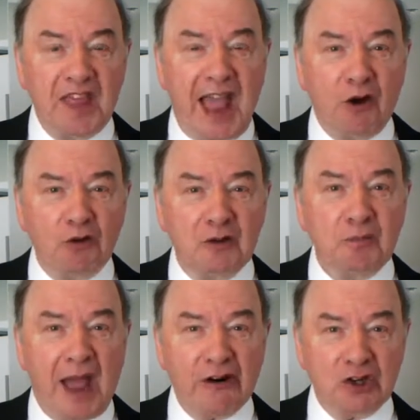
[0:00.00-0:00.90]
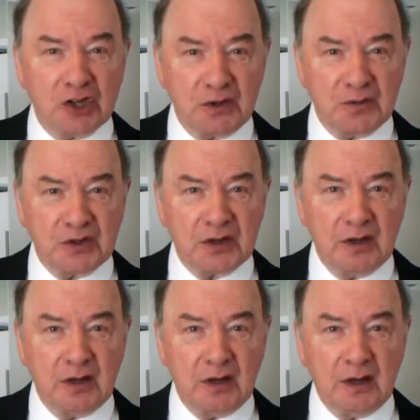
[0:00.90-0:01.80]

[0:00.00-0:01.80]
without parachutes.